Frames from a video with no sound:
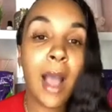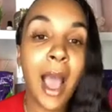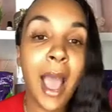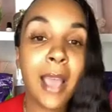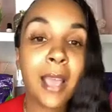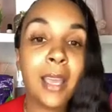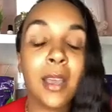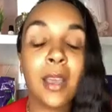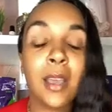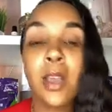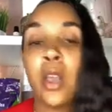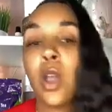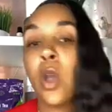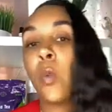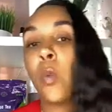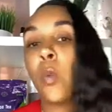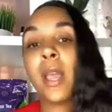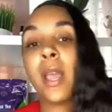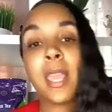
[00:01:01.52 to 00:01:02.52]
hiking
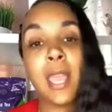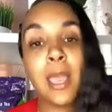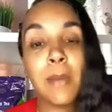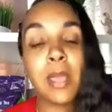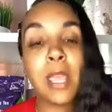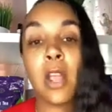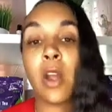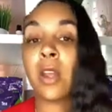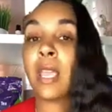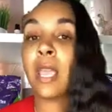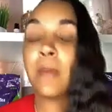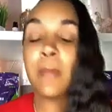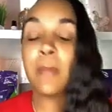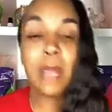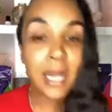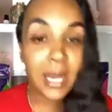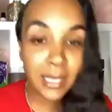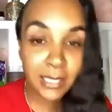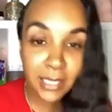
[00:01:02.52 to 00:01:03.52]
with Kimmy or
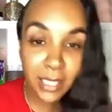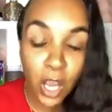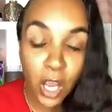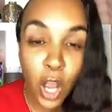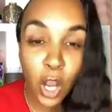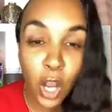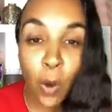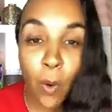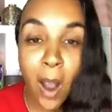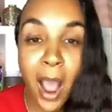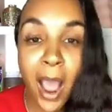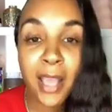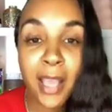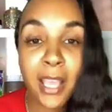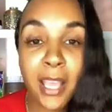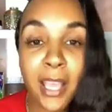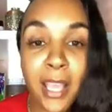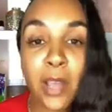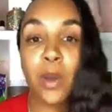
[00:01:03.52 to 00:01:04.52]
Kimmy doesn't go
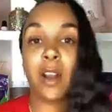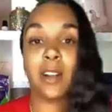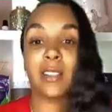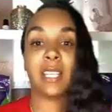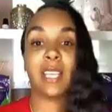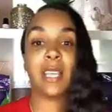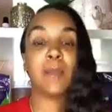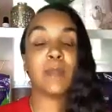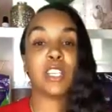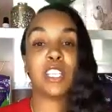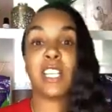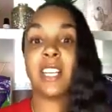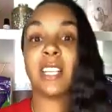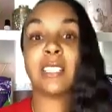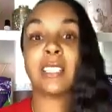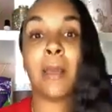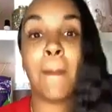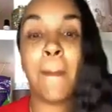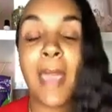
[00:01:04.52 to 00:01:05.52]
hiking with her team and
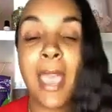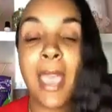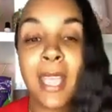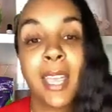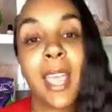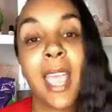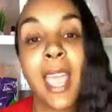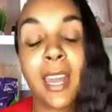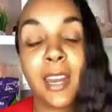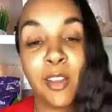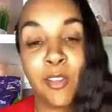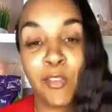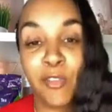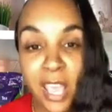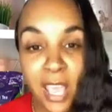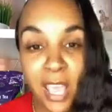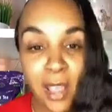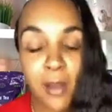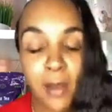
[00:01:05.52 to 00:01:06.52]
she doesn't make it an
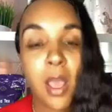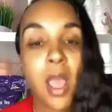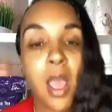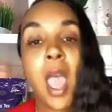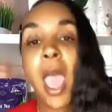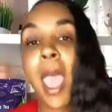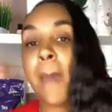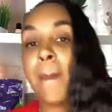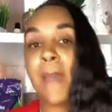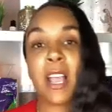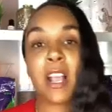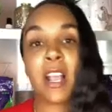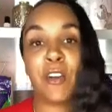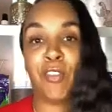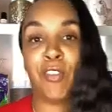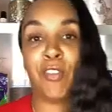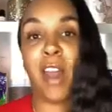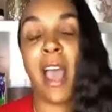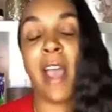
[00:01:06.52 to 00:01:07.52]
event and make
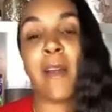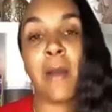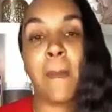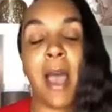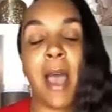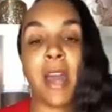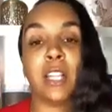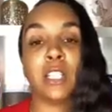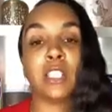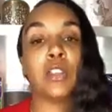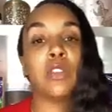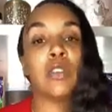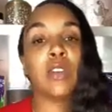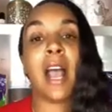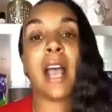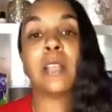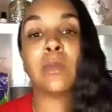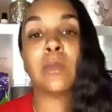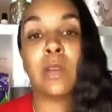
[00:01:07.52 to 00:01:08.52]
a flyer about it. So you
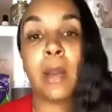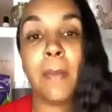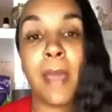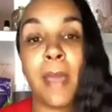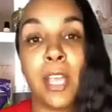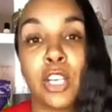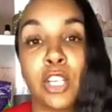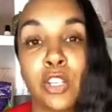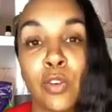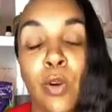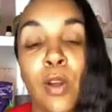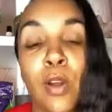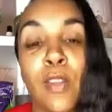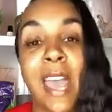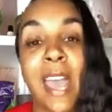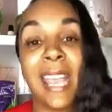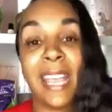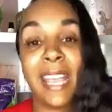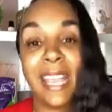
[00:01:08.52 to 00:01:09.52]
guys want to make sure
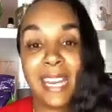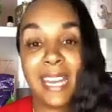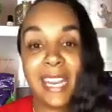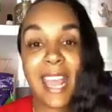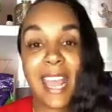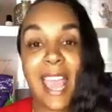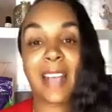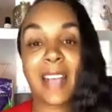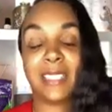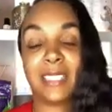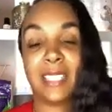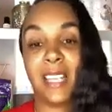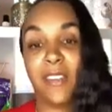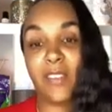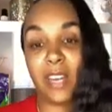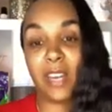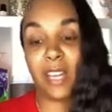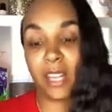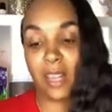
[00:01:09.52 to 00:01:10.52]
that any
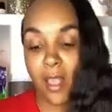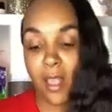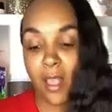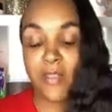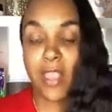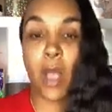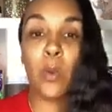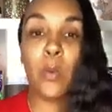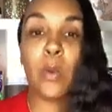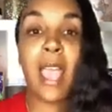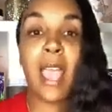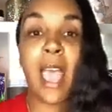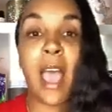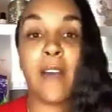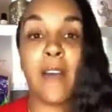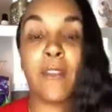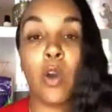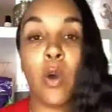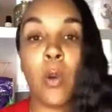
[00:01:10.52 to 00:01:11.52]
activity that we
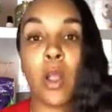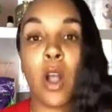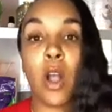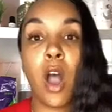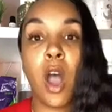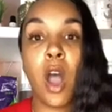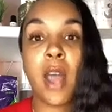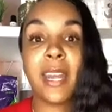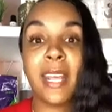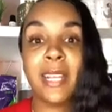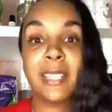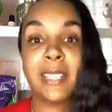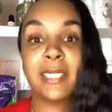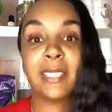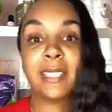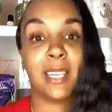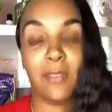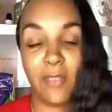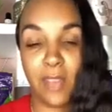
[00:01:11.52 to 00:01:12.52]
have going on, it's
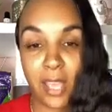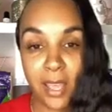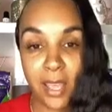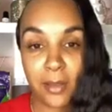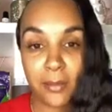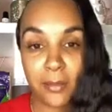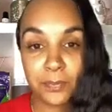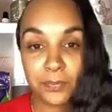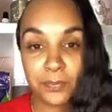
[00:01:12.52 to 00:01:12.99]
an event.